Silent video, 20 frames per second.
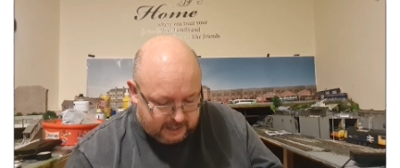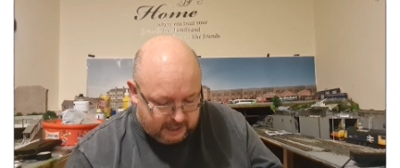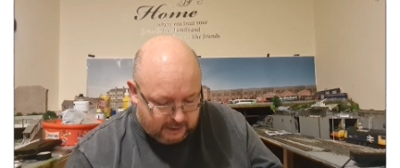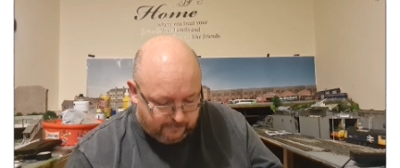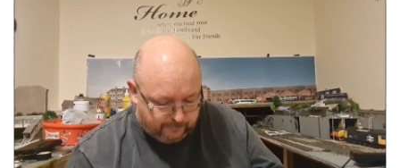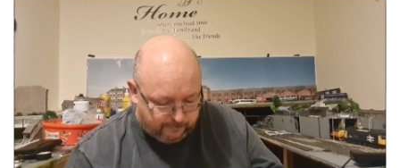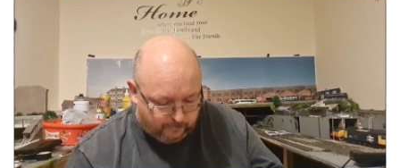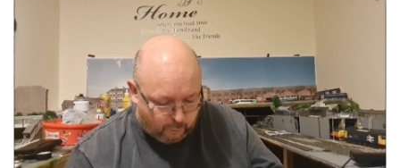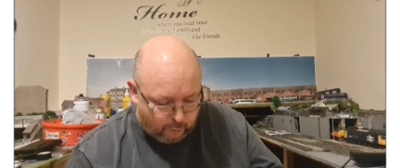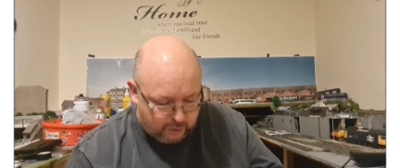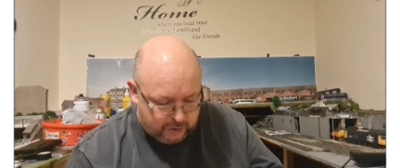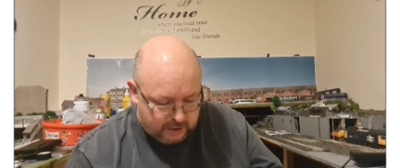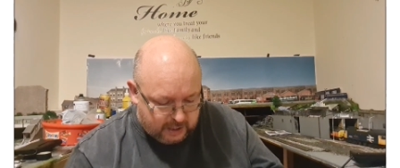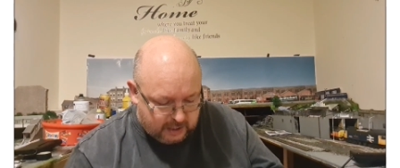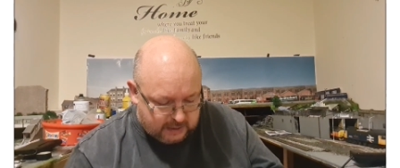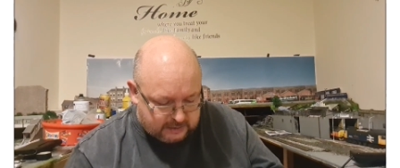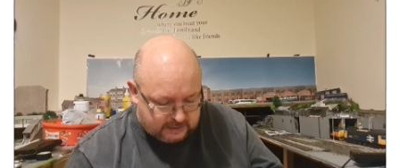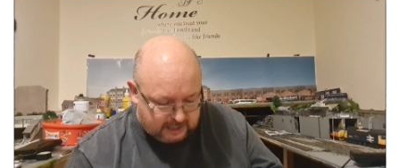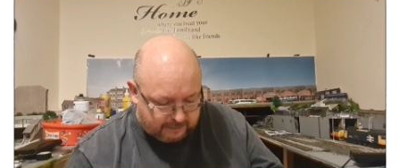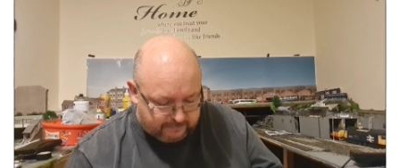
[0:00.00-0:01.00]
nearly 4
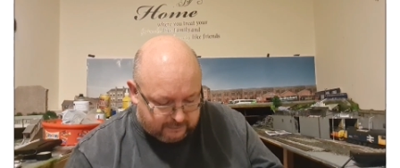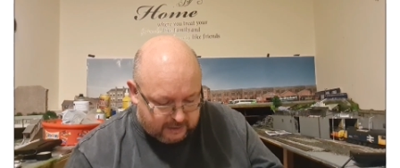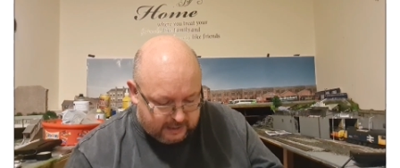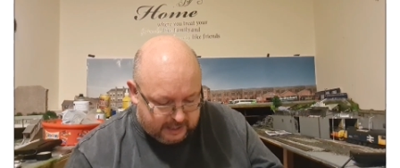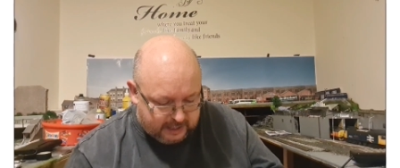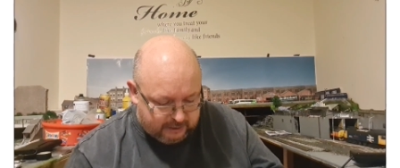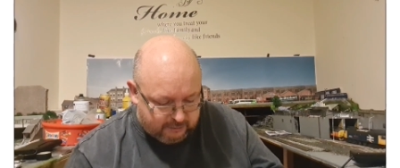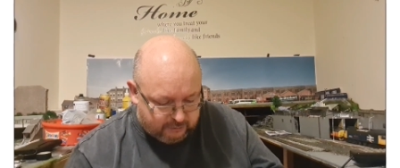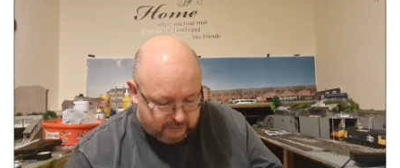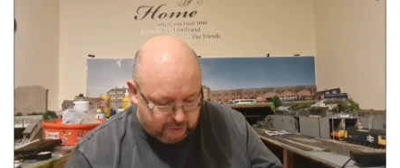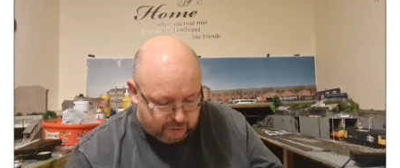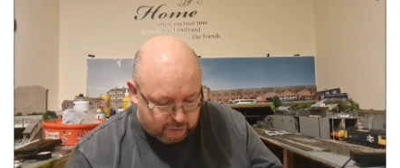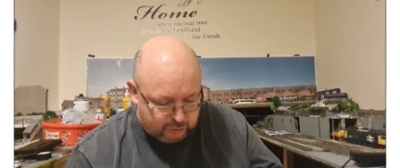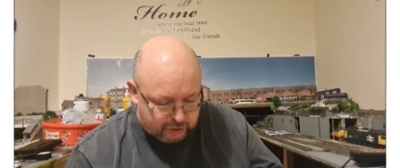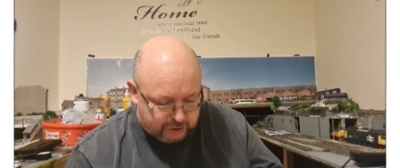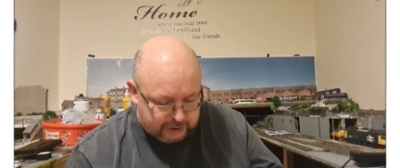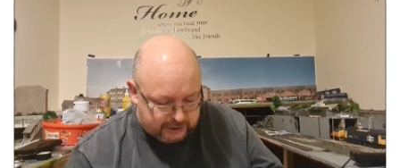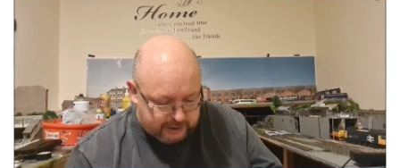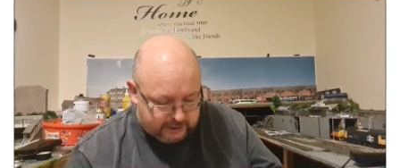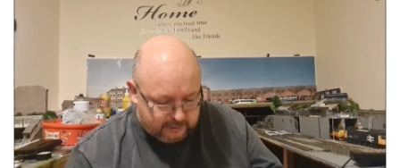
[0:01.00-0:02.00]
years after the
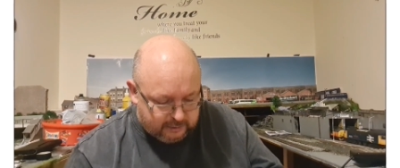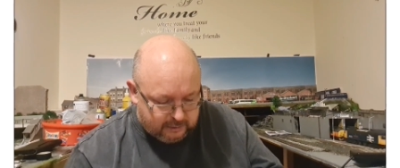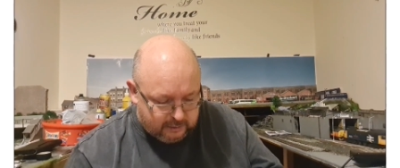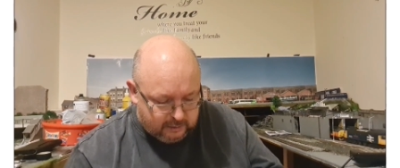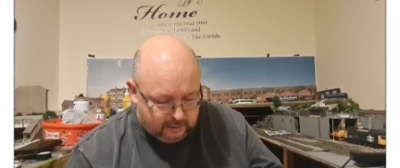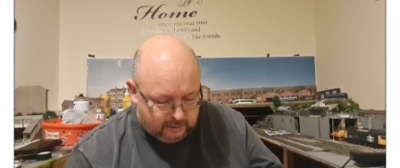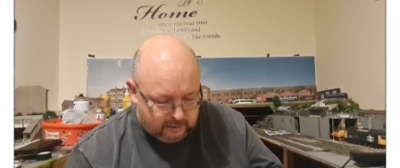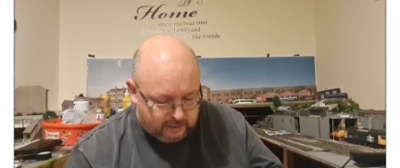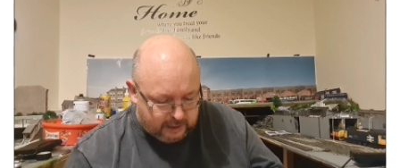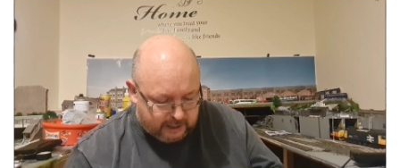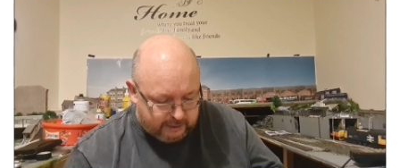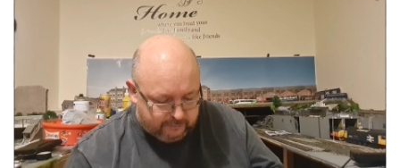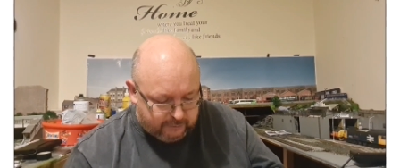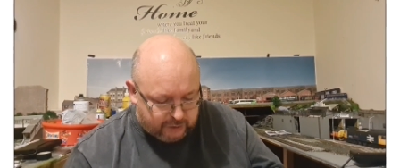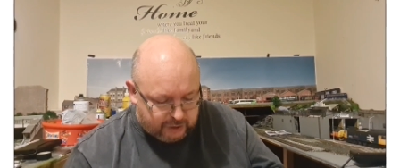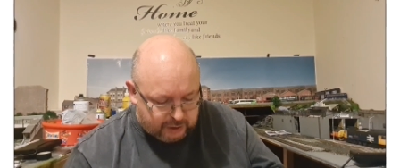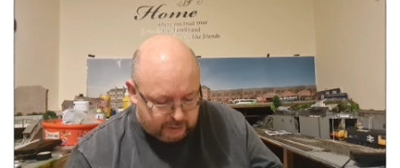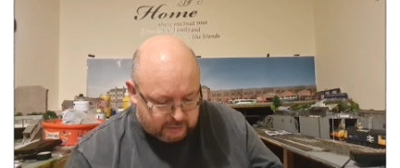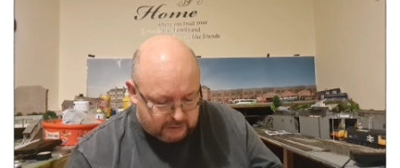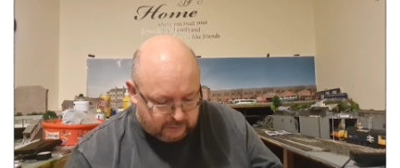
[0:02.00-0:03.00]

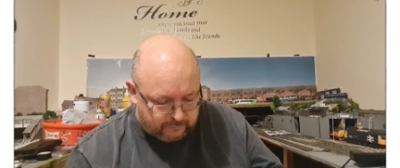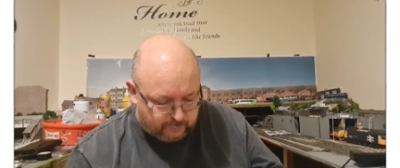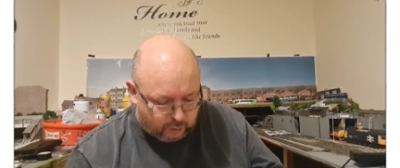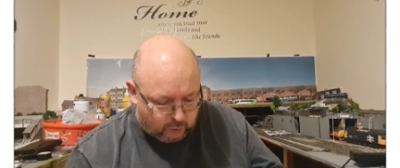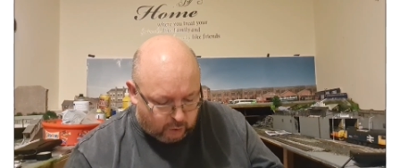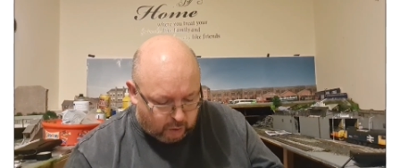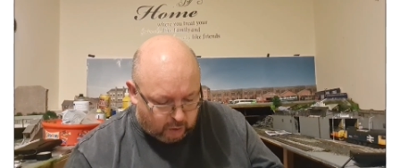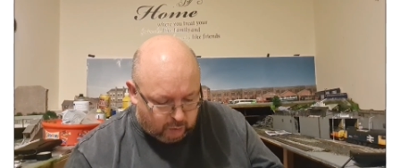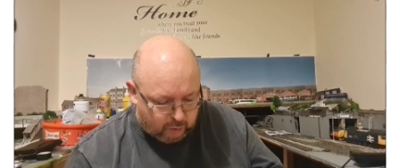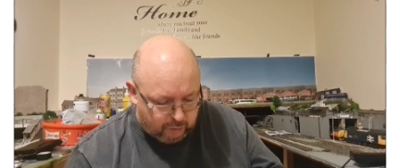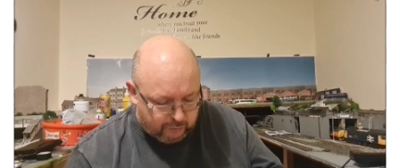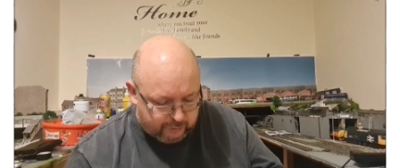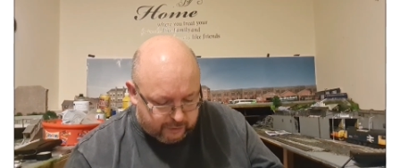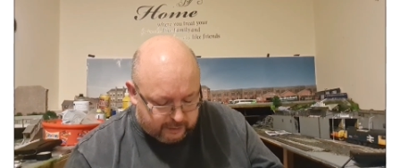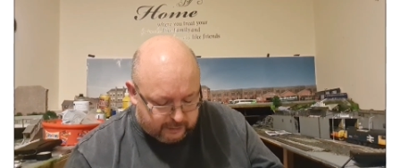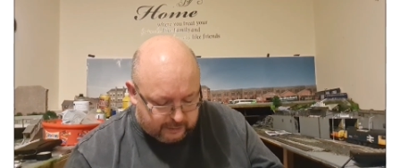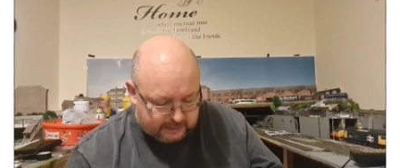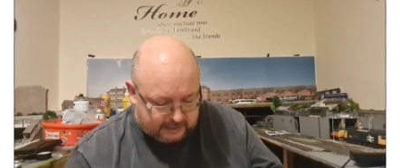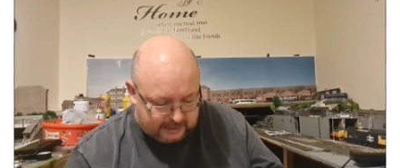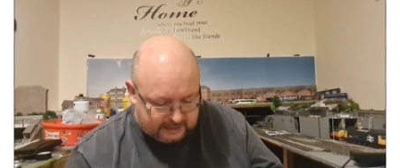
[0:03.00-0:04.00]
introduce of all
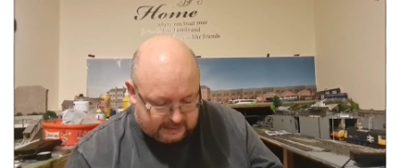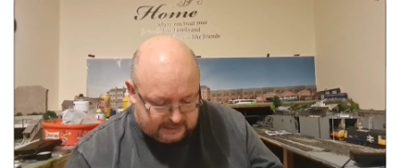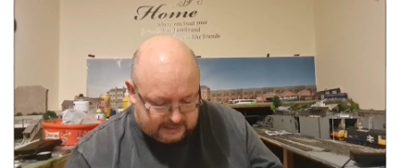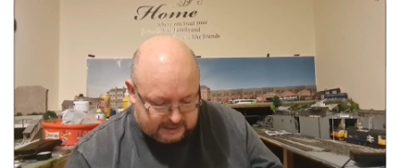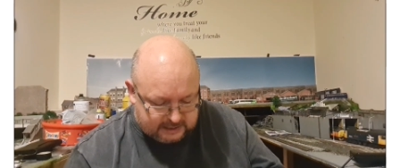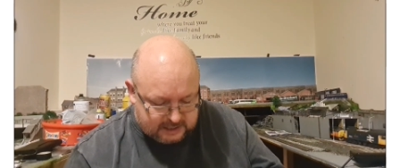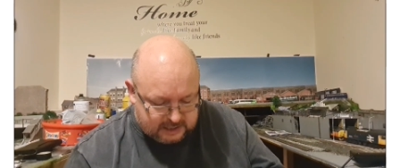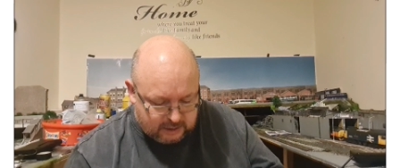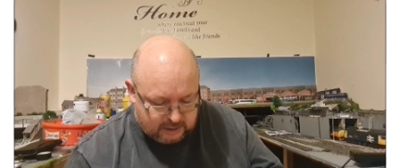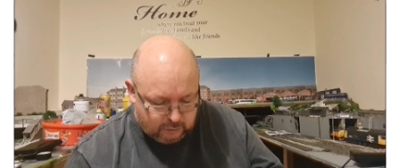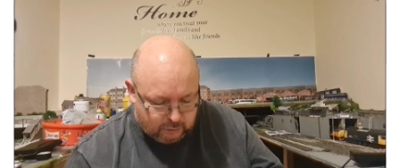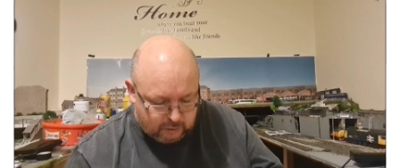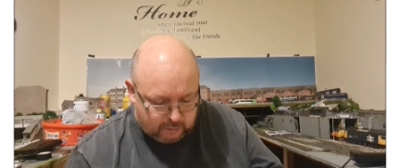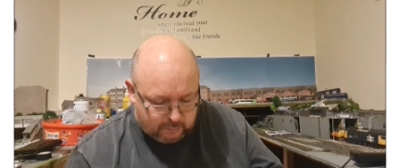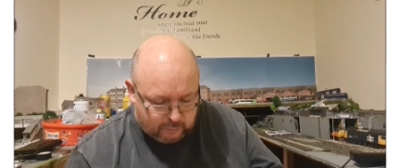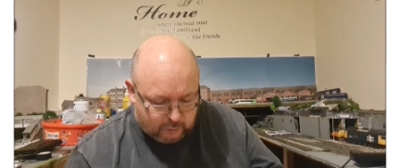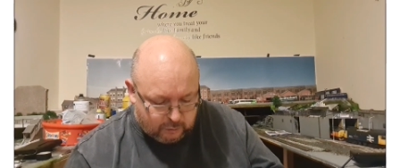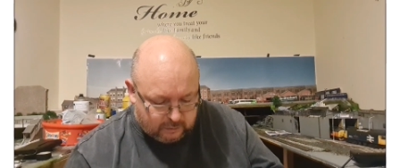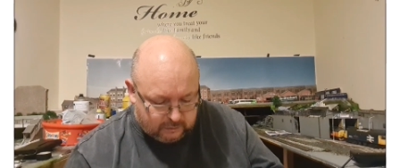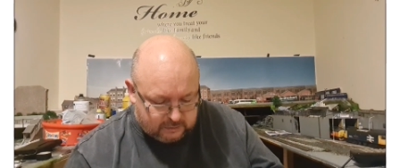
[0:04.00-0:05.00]
100 of the Class 60
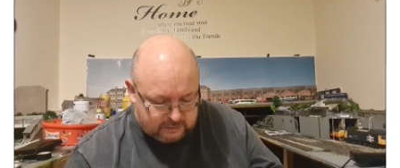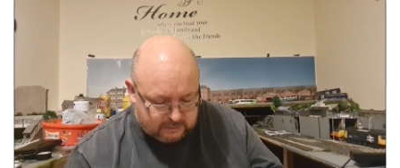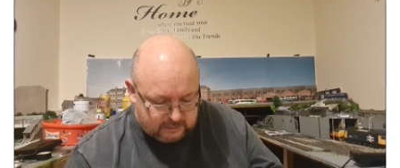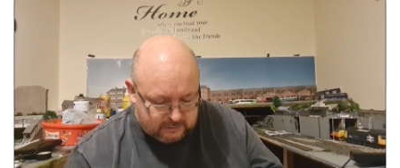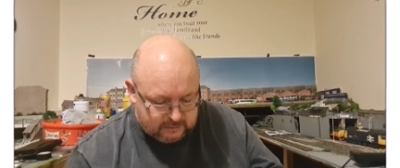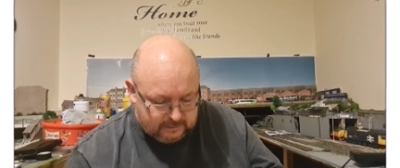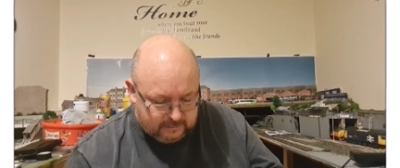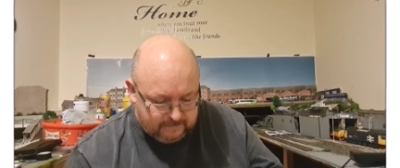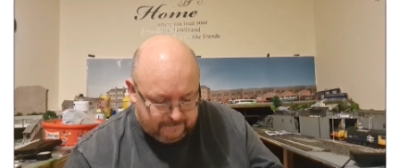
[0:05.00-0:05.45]
locomotives